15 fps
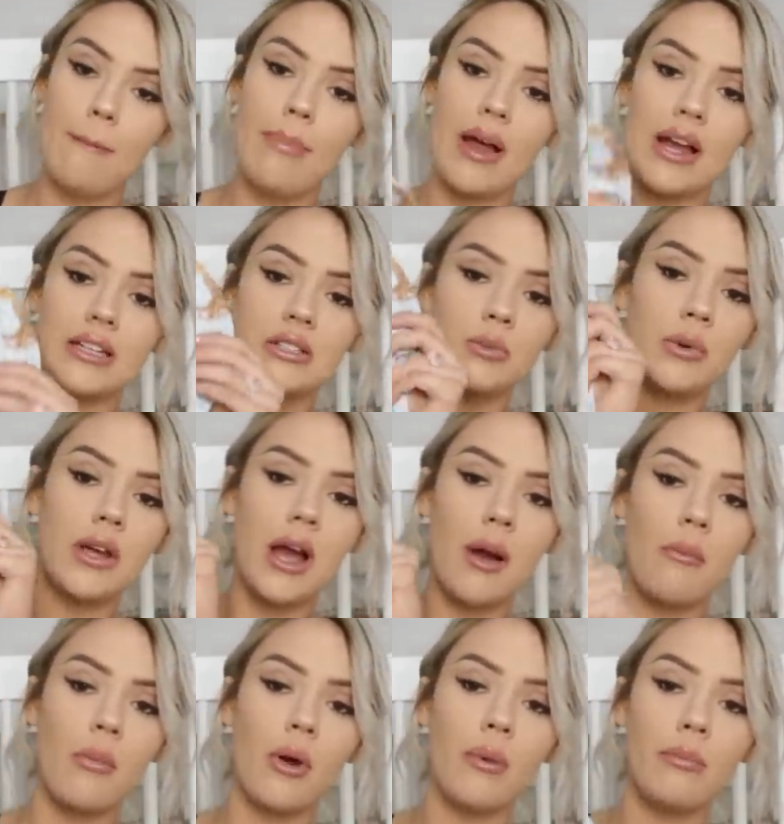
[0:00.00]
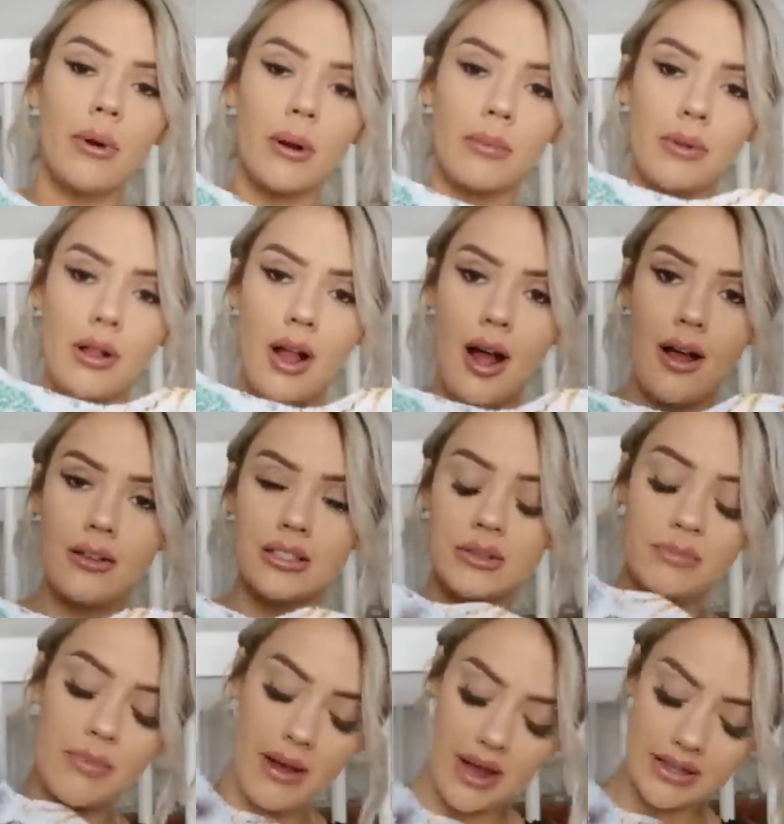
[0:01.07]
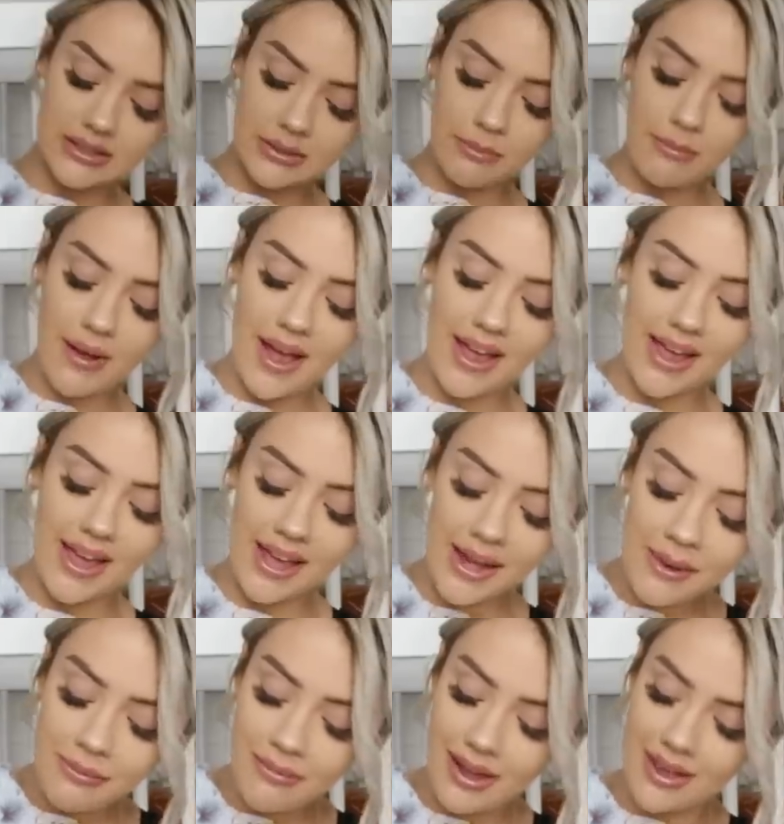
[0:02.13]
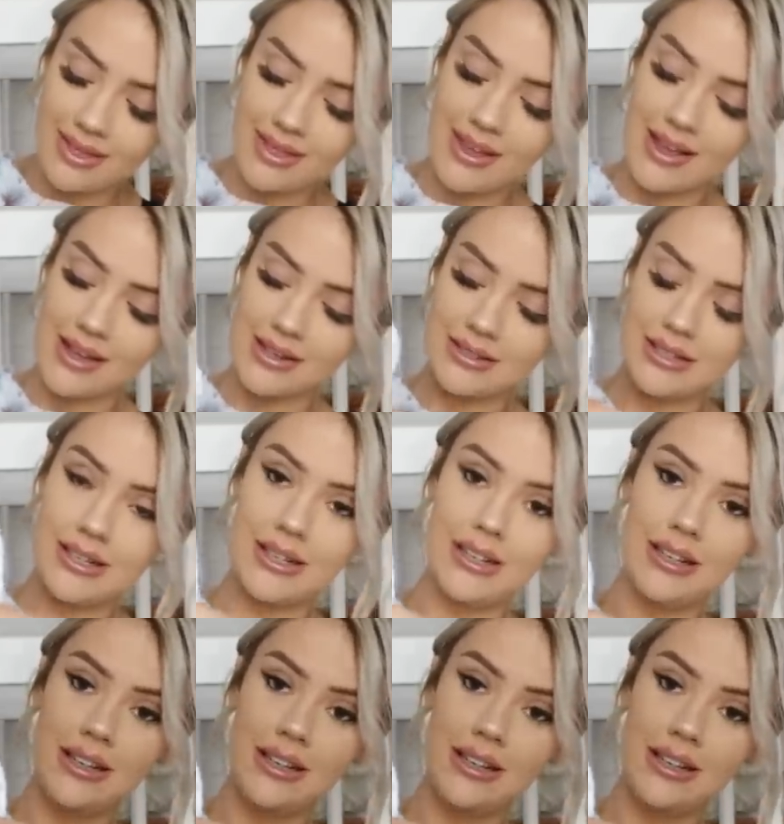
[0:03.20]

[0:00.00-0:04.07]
But we got more burp cloths, but my aunt made these.